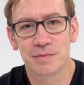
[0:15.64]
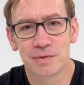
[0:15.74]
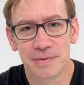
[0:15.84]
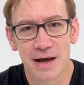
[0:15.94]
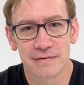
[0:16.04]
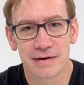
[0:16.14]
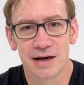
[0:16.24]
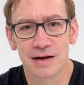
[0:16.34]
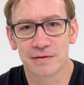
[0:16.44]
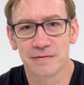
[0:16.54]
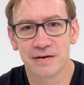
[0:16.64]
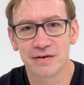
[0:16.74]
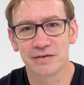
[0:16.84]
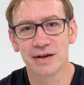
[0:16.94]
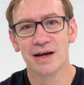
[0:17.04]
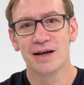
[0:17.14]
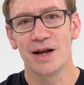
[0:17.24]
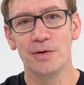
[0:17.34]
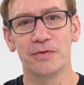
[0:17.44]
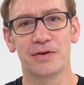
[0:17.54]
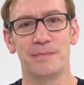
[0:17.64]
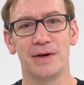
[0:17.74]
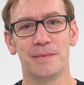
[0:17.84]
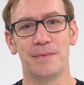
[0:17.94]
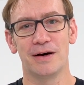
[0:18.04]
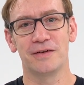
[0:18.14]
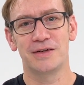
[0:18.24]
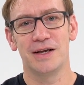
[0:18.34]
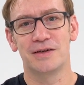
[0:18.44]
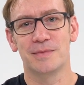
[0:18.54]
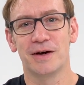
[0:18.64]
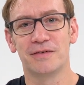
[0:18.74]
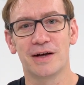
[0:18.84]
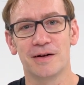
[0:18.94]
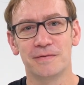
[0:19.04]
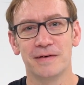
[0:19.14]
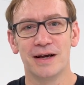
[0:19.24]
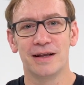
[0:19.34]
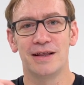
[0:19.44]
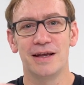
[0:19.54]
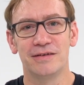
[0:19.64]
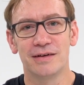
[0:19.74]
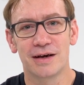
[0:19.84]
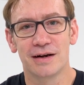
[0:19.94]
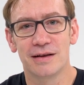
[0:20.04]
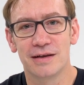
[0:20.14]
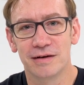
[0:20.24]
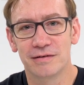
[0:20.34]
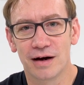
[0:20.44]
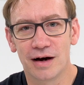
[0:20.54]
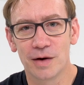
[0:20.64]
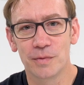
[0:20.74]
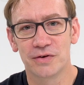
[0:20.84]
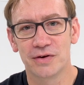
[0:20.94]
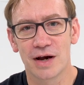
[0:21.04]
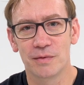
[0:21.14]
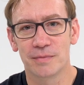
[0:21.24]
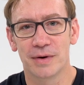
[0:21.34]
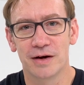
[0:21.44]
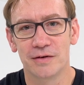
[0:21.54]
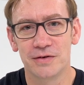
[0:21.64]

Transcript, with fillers: they prepare for A-level physics, and also being a past teacher myself, these are the kind of things that I would share with my own